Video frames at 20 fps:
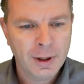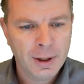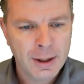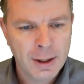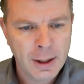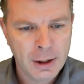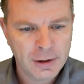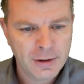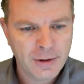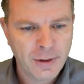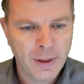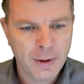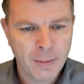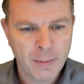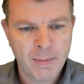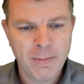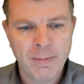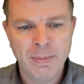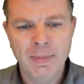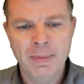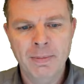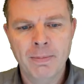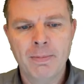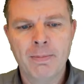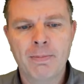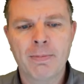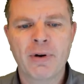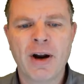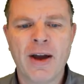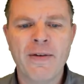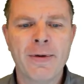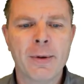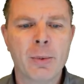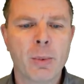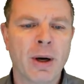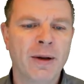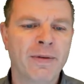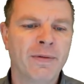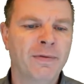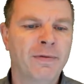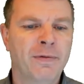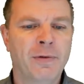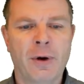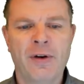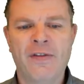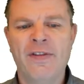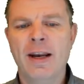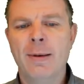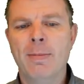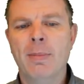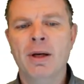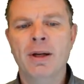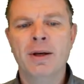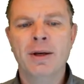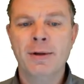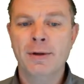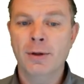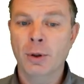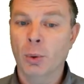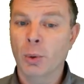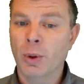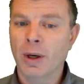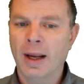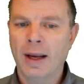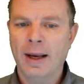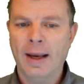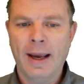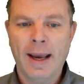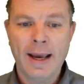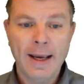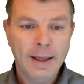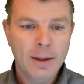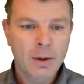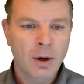Here's the private one for availability zone A,